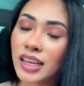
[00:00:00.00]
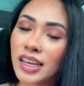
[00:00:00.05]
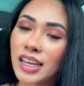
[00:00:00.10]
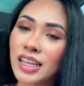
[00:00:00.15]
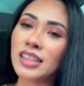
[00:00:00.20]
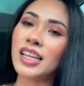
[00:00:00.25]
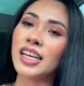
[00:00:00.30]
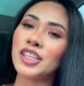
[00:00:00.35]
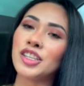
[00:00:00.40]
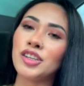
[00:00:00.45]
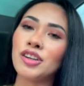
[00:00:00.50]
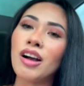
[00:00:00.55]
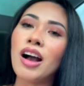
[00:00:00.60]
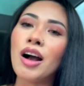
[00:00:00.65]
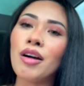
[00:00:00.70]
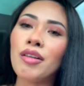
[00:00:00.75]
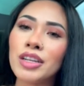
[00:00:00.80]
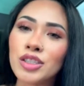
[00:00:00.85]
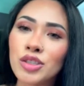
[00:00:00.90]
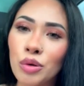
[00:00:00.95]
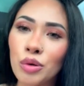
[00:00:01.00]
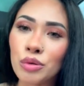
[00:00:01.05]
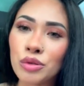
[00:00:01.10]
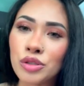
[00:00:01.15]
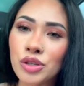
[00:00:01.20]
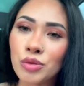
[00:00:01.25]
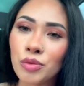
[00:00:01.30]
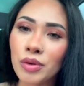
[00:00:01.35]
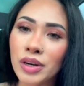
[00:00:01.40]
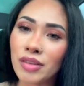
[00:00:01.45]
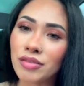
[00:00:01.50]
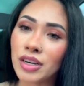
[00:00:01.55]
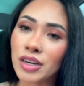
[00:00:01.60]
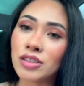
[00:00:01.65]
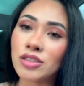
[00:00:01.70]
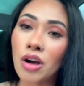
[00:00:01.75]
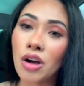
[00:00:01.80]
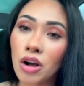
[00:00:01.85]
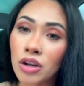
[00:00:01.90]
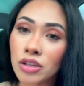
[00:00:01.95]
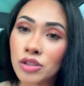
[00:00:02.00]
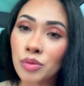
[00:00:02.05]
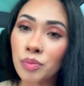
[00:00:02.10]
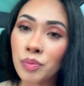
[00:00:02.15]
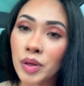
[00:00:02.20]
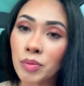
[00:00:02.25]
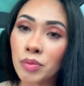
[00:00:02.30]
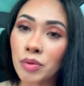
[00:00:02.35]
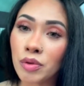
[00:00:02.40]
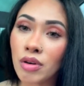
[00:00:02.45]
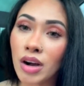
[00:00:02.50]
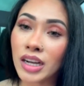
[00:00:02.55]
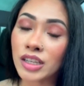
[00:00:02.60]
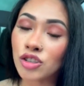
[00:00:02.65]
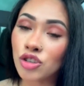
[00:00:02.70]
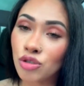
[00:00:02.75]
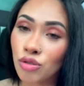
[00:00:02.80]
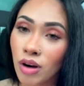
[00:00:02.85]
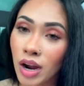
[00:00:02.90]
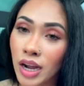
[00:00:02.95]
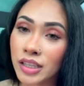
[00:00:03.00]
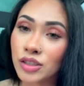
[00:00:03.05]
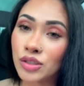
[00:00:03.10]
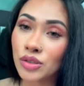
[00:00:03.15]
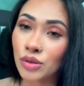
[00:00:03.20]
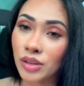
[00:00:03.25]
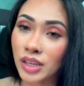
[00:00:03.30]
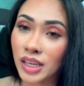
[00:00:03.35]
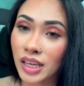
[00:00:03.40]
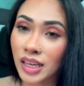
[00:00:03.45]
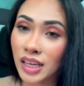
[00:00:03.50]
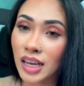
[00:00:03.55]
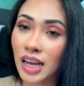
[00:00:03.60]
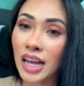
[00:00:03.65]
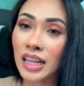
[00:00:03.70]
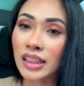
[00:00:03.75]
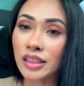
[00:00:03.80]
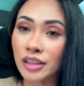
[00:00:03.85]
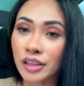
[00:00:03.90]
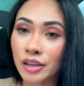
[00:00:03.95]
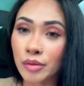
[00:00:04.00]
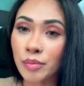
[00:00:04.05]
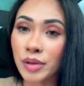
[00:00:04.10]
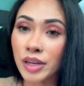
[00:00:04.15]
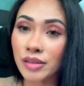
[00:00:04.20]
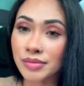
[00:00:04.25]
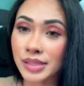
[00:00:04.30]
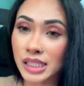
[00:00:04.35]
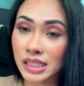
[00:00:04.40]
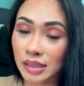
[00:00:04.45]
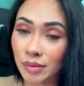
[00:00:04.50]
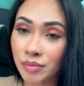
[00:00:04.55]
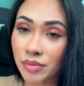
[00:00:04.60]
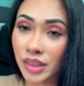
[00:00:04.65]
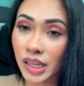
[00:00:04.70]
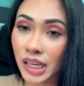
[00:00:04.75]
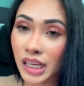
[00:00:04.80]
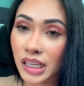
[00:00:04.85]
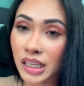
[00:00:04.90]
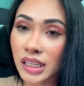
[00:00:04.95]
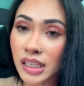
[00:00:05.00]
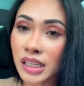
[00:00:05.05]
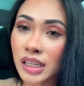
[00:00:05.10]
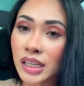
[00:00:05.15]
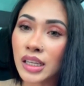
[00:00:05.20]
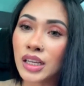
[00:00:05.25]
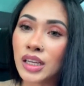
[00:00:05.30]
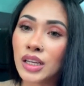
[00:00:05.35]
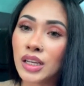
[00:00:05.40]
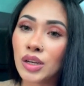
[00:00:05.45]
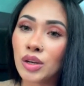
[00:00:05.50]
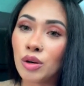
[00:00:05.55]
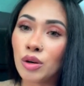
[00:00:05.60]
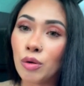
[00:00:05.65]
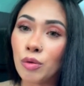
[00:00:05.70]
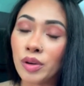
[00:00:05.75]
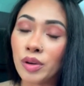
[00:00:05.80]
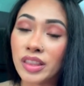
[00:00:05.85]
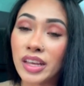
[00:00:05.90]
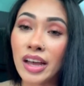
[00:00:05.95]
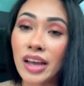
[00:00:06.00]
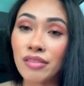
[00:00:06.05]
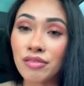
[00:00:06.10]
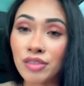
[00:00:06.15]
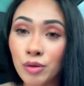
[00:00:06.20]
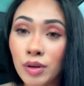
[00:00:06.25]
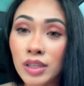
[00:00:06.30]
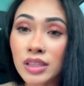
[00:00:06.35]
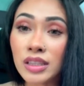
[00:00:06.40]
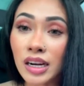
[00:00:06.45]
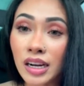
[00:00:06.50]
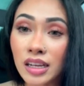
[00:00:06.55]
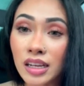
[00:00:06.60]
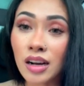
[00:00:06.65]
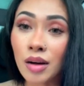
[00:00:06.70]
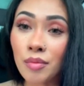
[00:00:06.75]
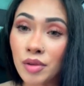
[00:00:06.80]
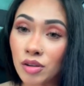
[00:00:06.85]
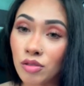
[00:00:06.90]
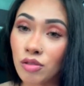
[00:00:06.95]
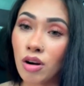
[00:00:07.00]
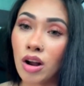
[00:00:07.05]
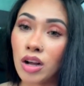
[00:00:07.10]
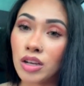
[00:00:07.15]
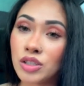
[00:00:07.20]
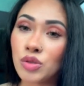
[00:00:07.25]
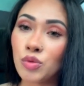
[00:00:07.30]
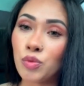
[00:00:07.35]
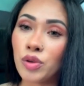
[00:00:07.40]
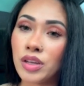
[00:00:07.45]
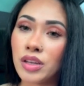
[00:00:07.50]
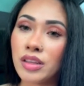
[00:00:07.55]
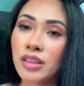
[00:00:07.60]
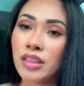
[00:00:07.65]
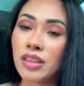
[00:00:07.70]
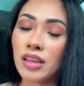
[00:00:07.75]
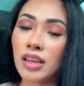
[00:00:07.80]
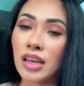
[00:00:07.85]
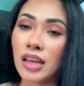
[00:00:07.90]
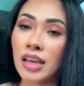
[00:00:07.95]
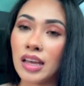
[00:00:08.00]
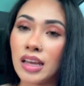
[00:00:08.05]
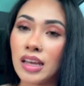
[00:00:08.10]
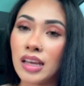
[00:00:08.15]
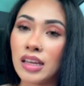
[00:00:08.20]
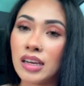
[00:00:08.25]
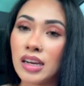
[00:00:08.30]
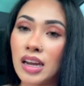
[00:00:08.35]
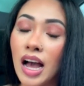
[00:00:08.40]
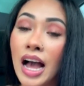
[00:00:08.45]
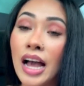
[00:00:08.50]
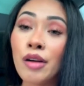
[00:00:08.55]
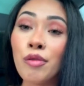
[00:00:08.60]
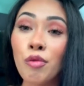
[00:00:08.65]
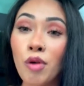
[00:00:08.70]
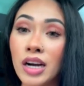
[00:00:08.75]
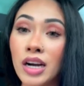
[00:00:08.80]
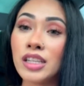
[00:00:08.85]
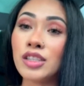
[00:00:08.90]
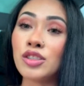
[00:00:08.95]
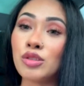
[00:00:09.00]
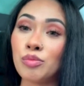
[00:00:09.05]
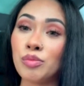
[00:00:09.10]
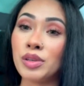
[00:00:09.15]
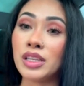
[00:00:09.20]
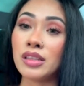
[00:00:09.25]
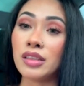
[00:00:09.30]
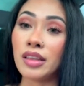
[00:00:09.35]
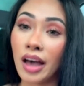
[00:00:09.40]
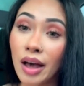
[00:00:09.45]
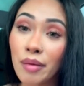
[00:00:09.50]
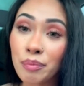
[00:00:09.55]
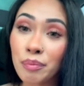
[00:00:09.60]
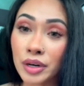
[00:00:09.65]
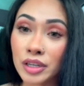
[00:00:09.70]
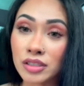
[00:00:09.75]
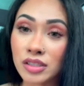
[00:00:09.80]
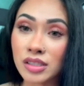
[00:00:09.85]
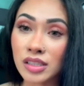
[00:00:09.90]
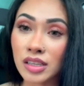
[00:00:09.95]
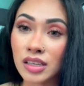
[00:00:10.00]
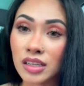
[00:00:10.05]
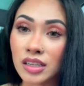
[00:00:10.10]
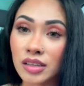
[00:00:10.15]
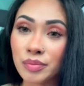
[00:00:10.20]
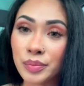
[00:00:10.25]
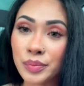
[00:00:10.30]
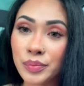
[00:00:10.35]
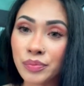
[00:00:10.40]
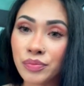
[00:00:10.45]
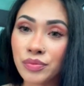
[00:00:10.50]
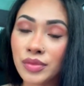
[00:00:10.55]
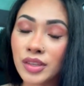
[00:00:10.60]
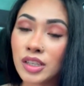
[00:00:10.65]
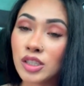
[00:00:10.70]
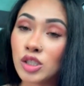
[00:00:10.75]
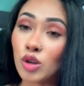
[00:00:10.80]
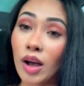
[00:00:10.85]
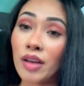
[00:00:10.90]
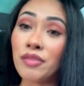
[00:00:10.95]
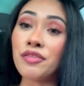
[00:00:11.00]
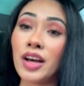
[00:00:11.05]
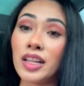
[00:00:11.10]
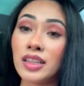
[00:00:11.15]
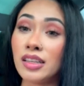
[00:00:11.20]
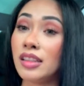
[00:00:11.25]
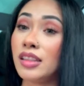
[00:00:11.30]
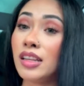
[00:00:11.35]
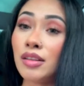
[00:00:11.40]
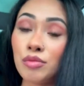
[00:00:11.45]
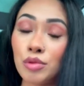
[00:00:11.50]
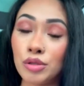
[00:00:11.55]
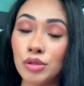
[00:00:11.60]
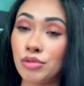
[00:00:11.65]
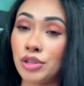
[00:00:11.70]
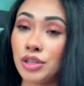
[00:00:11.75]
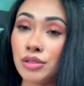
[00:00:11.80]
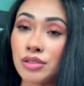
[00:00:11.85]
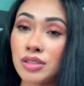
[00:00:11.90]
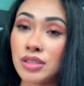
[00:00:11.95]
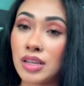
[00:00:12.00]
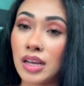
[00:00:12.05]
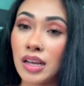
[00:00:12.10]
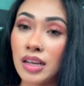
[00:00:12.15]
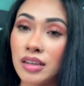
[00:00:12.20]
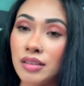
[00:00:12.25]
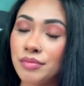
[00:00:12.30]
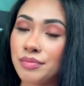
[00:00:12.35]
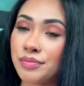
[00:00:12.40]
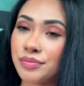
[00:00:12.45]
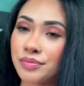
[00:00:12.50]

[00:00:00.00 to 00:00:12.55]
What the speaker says: And, like, how I told you, whenever I talk to people, I try to get a little bit of something with everyone that I come across with. And I wanted to be that person. So I fell in love with real estate.